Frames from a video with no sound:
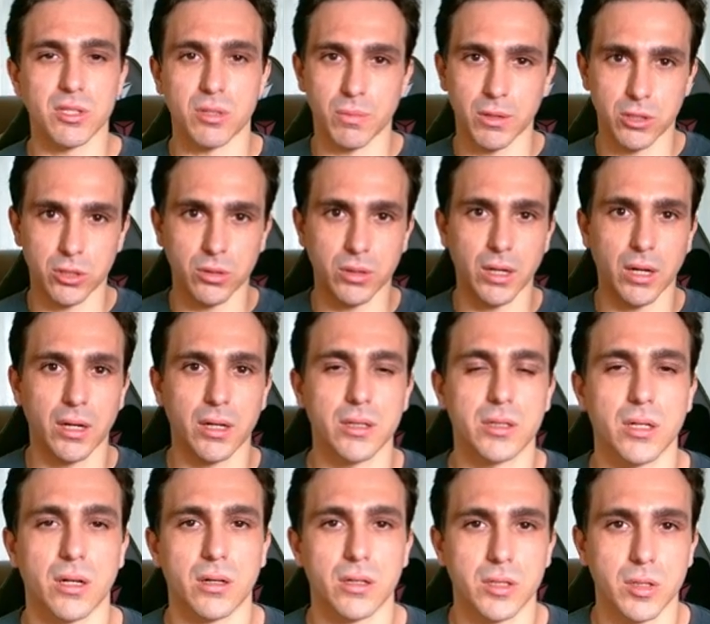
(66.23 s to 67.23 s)
So make sure you
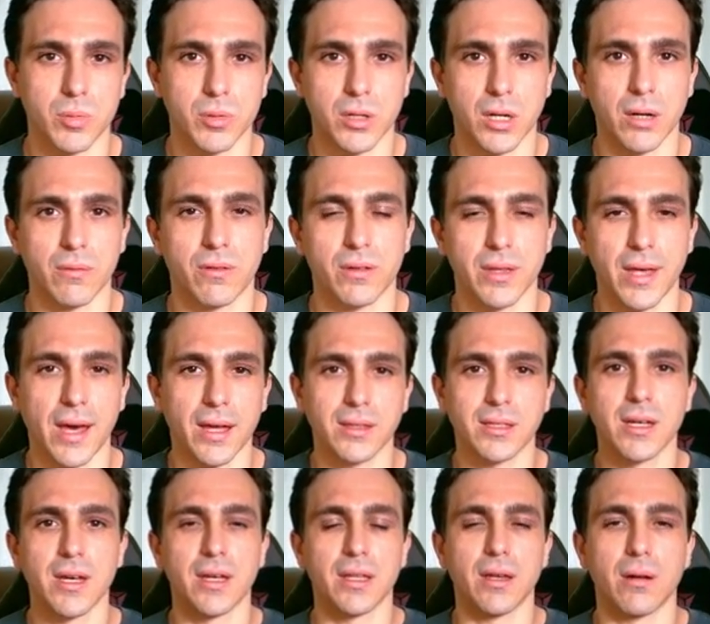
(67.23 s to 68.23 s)
guys are subscribed for that.